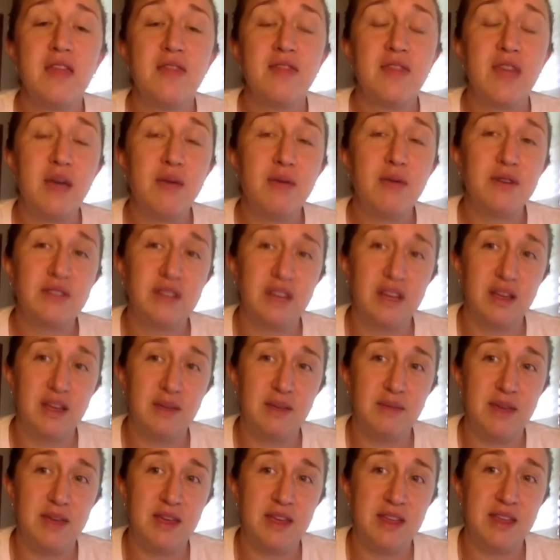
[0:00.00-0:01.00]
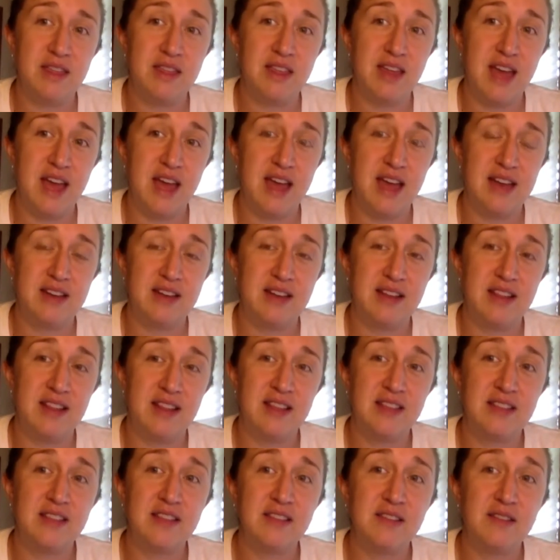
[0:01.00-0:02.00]
they were telling me that
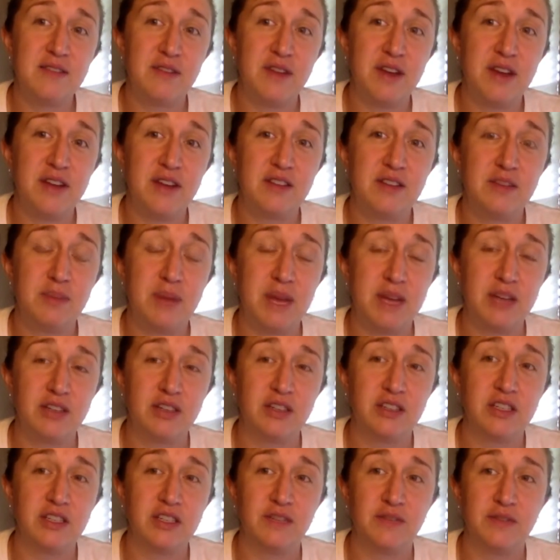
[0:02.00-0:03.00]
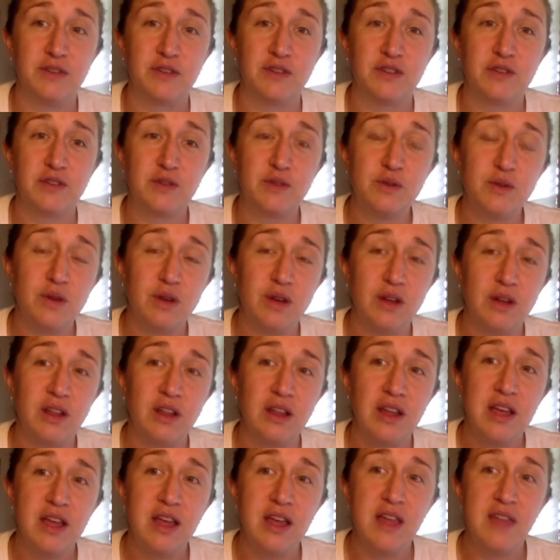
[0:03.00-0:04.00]
this is a very special, different school
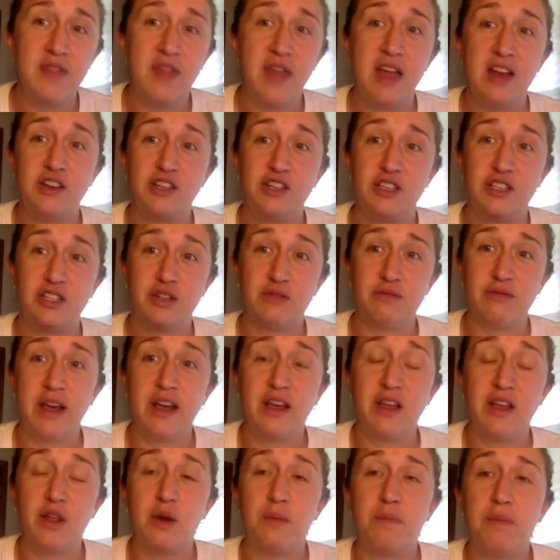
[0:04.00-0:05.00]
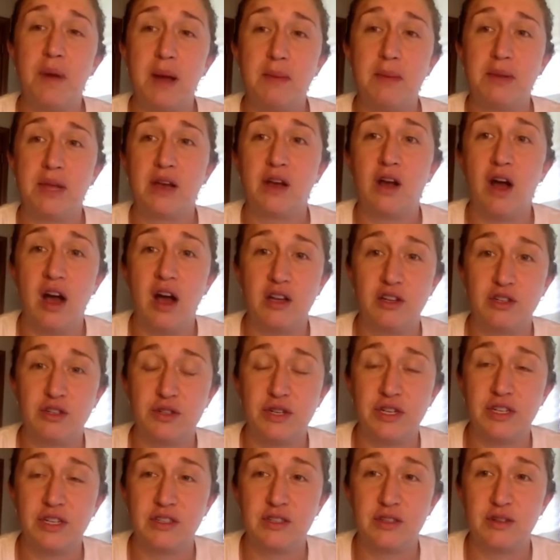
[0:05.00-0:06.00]
than just the regular public
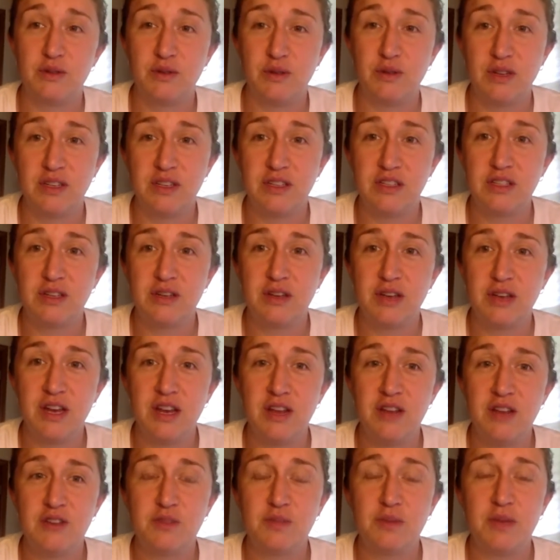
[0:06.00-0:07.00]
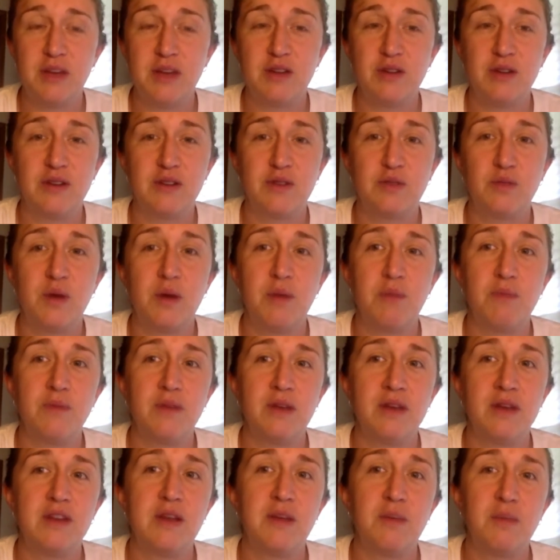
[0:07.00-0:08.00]
Austrian schools. So, can you explain to us what
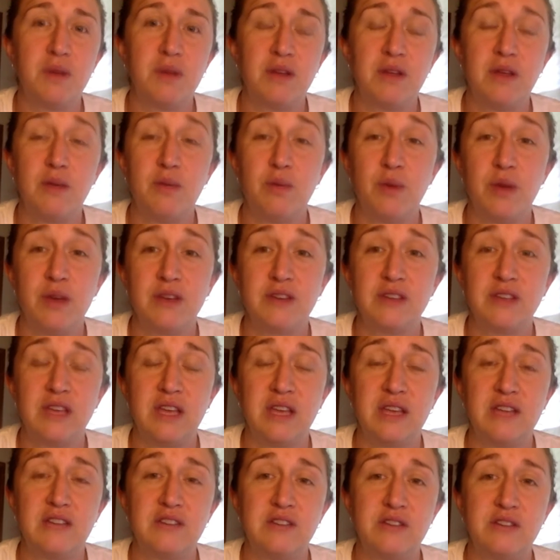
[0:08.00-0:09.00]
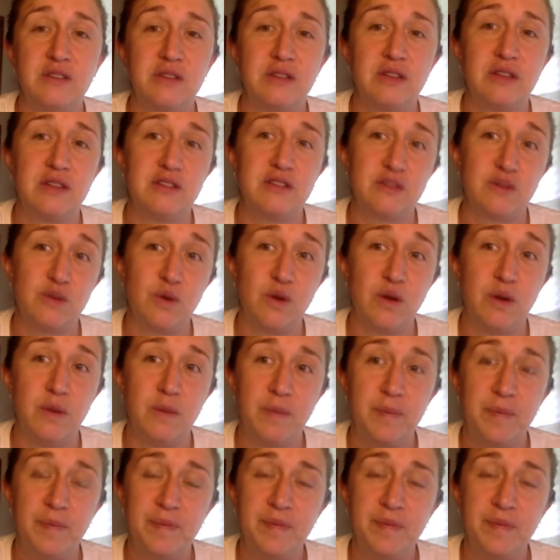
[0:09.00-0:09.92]
typically brings kids to this school?